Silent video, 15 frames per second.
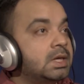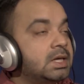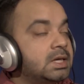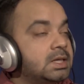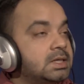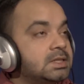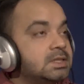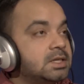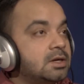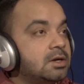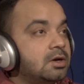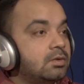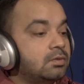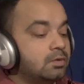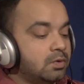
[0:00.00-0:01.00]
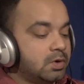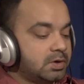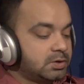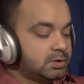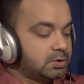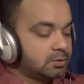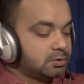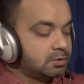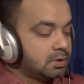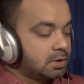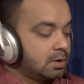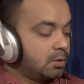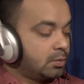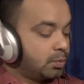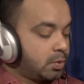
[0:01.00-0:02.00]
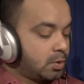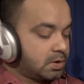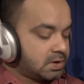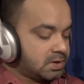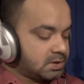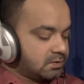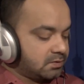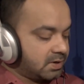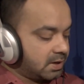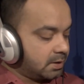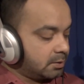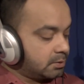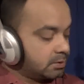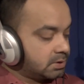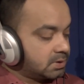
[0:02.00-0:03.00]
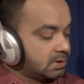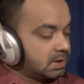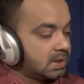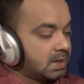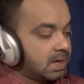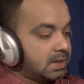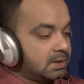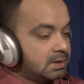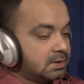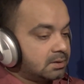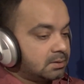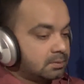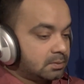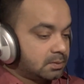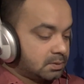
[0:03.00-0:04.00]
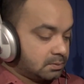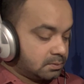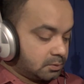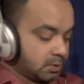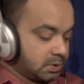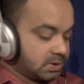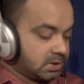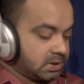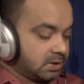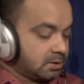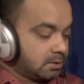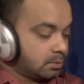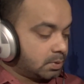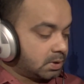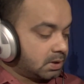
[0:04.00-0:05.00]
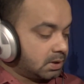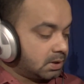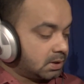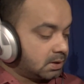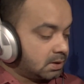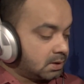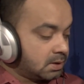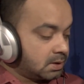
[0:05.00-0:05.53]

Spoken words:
instead of going to Pokies venues and wasting your money.